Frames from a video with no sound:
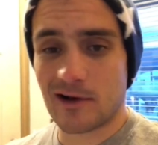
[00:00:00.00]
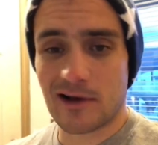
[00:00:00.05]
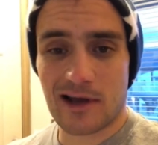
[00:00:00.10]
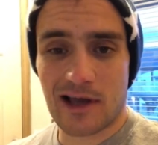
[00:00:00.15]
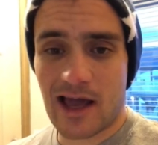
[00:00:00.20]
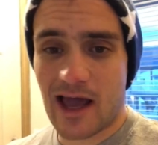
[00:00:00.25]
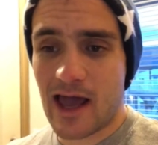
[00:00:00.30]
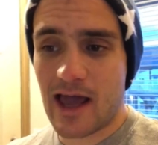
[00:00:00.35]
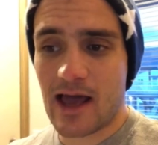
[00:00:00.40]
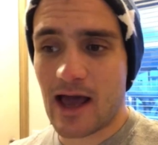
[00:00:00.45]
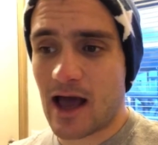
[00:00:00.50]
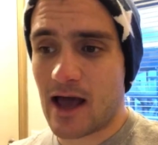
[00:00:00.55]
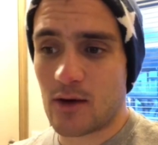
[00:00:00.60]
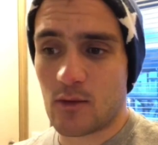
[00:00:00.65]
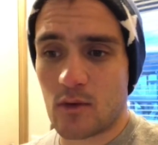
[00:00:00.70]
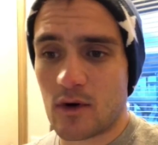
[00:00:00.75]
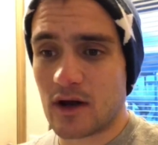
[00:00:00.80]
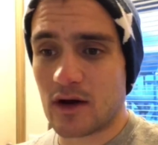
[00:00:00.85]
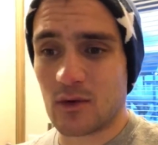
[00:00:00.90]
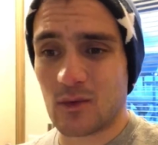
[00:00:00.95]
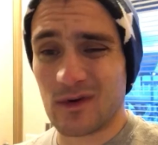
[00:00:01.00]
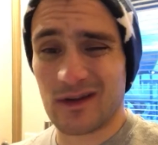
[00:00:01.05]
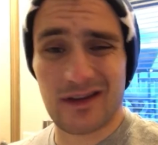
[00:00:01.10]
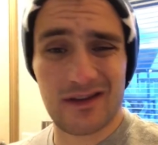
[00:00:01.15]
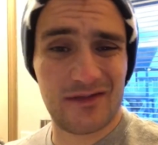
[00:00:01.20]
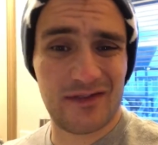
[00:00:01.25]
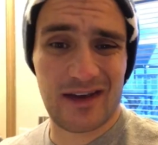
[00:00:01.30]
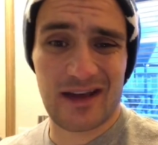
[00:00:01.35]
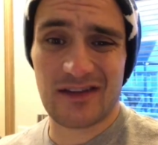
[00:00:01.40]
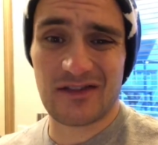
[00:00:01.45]
a, hey, I want a
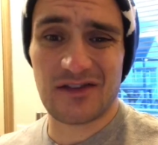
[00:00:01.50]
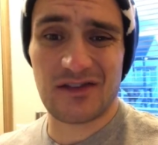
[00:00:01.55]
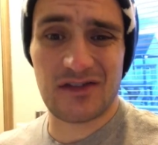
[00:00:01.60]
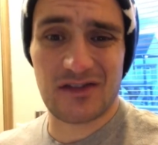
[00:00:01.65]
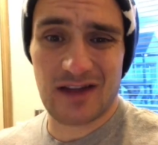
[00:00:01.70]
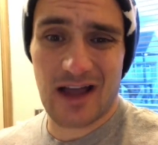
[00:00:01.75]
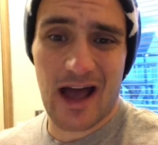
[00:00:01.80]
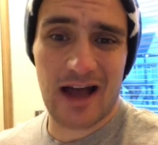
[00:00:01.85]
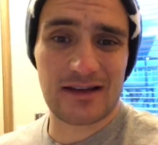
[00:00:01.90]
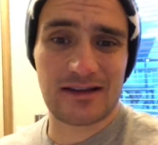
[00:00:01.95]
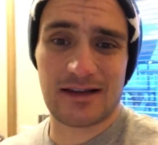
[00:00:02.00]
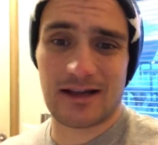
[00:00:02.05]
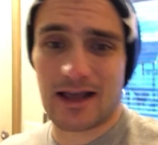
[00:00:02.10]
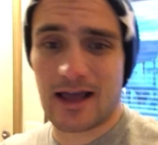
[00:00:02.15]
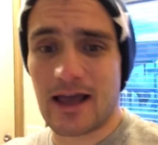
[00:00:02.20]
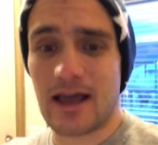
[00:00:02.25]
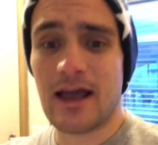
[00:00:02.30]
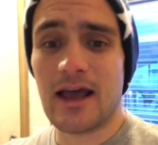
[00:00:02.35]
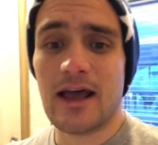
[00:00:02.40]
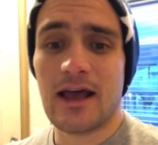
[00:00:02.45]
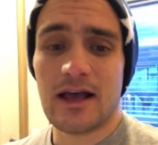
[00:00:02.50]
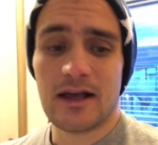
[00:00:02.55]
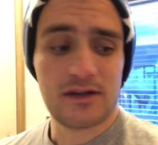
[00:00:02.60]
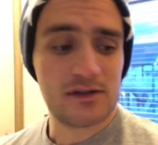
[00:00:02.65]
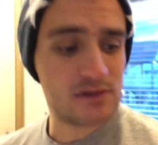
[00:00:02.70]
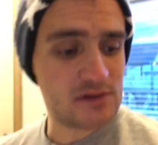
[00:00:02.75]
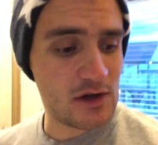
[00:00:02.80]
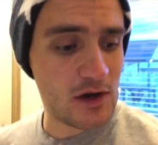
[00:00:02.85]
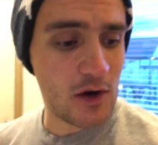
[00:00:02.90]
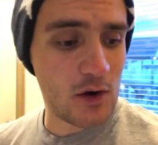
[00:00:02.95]
really fancy snack today.
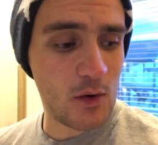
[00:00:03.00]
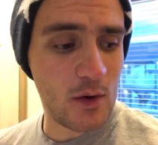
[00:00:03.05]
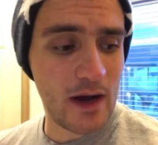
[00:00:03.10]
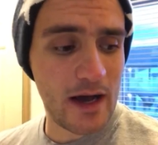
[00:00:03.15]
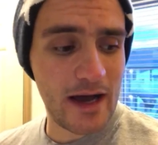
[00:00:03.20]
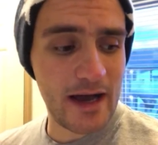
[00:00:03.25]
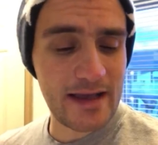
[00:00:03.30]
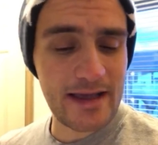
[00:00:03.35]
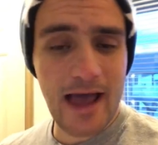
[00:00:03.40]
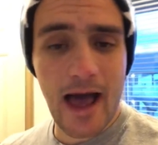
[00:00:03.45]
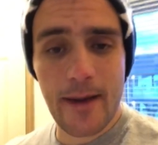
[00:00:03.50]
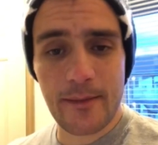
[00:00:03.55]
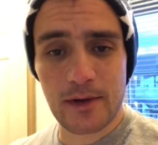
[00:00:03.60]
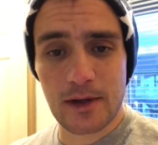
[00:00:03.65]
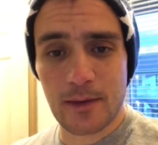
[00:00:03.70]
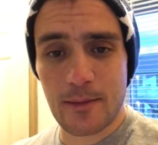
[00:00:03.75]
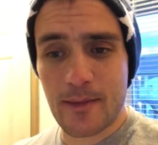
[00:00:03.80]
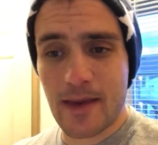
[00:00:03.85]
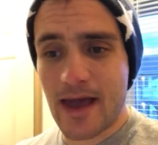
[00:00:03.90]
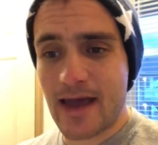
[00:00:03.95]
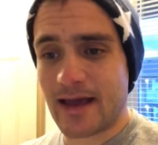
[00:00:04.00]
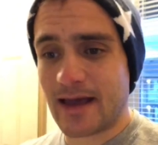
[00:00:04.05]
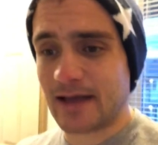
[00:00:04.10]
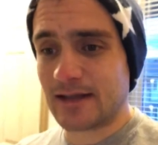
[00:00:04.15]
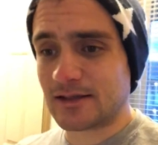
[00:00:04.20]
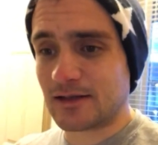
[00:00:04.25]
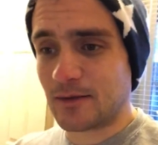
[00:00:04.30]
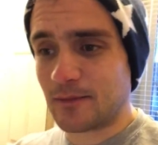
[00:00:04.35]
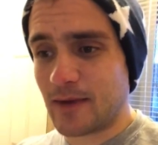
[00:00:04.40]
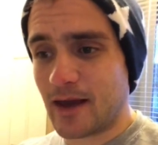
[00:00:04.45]
So yeah, I'm going to make
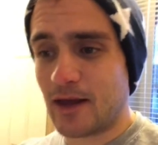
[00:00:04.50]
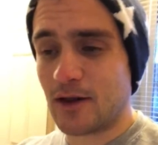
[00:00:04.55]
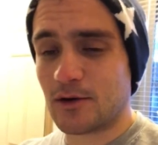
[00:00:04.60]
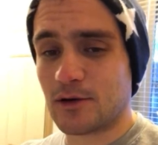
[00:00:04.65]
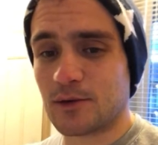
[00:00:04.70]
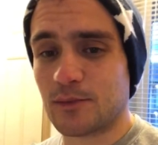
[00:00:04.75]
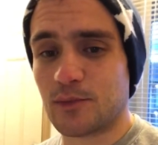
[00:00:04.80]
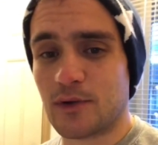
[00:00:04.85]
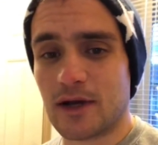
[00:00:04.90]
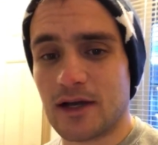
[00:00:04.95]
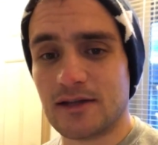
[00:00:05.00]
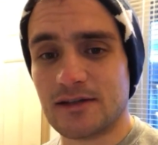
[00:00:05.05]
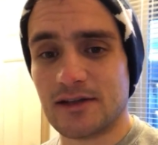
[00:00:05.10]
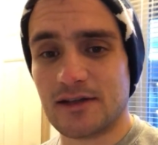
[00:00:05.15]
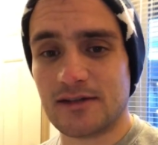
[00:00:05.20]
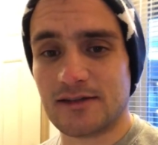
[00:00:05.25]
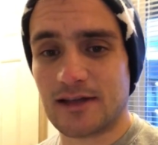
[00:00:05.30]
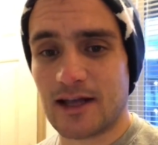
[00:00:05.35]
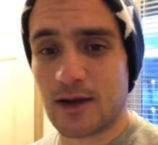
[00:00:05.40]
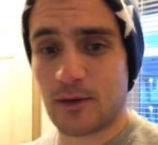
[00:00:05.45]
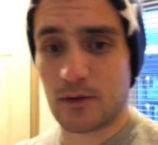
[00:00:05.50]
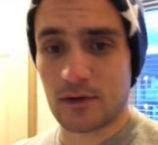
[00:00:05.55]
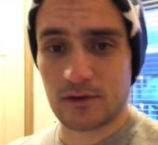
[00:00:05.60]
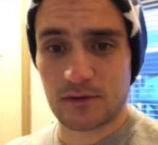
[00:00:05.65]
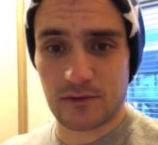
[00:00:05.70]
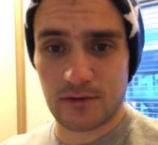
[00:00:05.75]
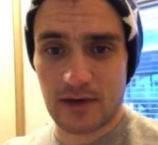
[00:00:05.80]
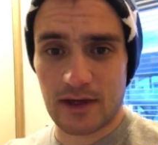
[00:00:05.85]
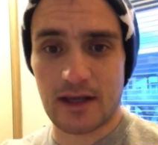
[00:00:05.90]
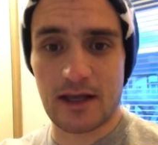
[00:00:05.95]
a tomato caprese
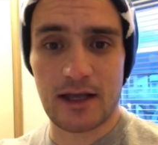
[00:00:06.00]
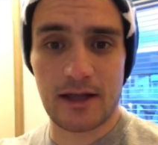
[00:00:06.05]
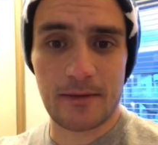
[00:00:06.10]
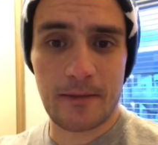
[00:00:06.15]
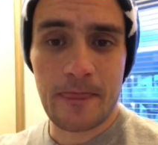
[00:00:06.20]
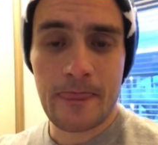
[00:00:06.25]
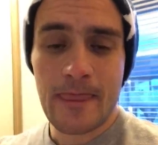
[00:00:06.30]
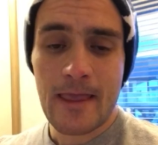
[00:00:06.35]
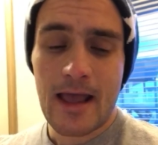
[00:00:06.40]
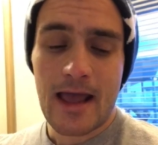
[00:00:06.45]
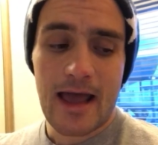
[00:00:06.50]
sandwich, vegan.